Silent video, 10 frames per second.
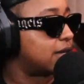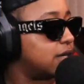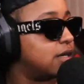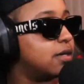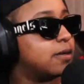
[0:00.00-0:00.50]

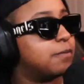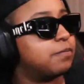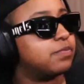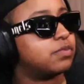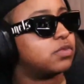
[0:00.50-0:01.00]
uh,
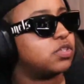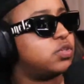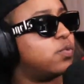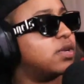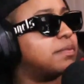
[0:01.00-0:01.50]
you
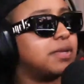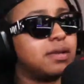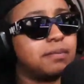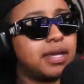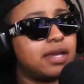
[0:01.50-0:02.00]
want to be a
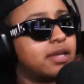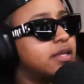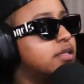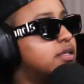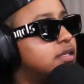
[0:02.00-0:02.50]
man?
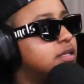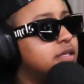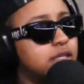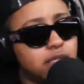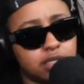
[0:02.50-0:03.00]

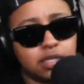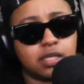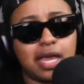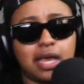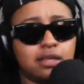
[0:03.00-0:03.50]

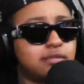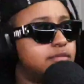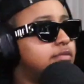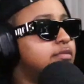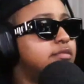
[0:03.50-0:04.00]
I
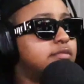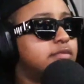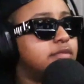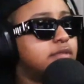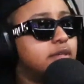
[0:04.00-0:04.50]

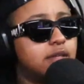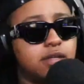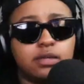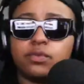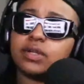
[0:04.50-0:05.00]

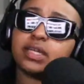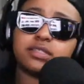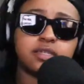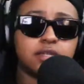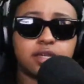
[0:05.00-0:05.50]
when I
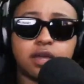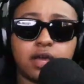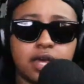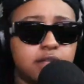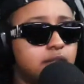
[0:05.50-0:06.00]
tell y'all
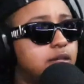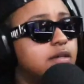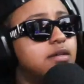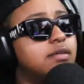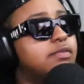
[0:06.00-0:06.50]
I
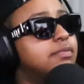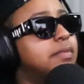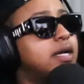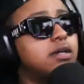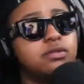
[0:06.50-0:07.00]
love
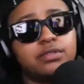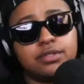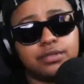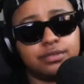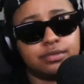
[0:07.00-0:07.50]
my coochie,
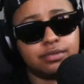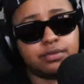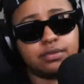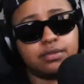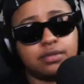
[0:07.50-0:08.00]

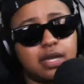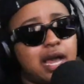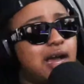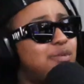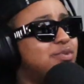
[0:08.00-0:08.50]

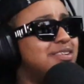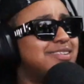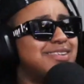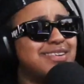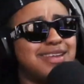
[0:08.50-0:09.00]
I would
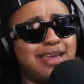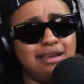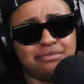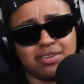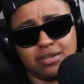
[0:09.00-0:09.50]

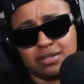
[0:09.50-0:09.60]
never